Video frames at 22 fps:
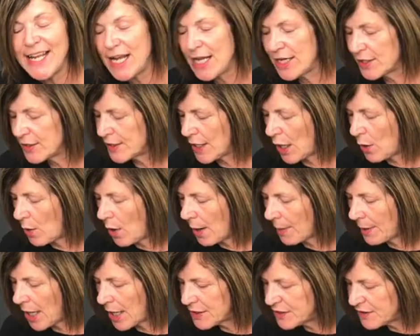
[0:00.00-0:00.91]
So I'm
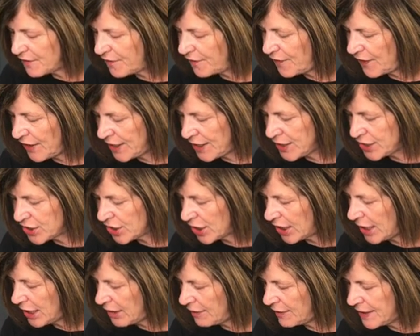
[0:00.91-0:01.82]
going to finish
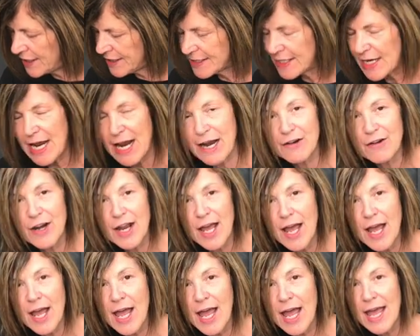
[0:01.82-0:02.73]
clearing this
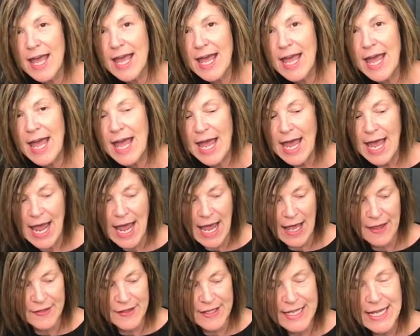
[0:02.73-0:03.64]
area
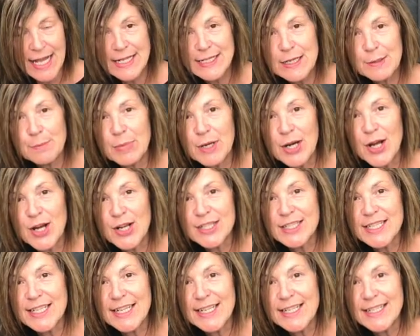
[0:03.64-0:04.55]
and get it
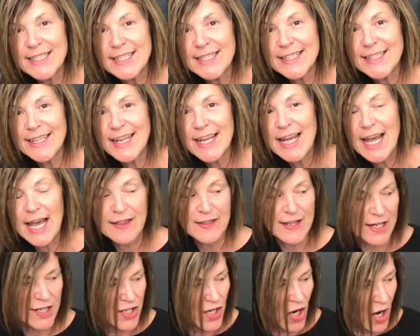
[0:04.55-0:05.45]
planted, and
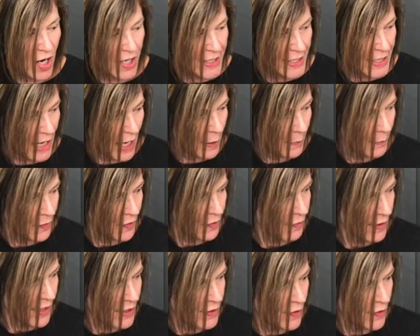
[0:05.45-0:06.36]
then tidy up the rest